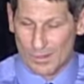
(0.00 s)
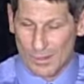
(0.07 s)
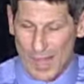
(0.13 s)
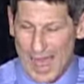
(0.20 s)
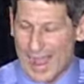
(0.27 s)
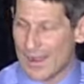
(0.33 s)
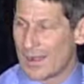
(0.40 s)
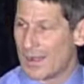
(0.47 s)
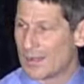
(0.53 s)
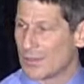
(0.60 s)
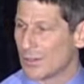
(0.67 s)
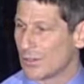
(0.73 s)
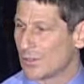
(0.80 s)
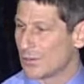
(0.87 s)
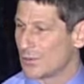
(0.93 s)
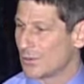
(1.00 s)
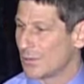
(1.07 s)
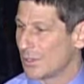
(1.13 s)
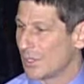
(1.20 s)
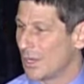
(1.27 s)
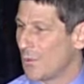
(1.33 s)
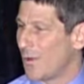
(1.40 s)
lock on you.
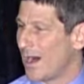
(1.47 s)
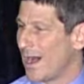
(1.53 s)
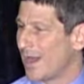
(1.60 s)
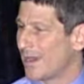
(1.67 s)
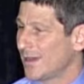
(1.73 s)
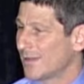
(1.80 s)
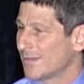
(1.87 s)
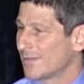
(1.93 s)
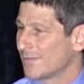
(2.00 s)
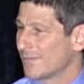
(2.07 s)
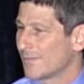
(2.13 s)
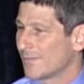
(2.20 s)
You know why?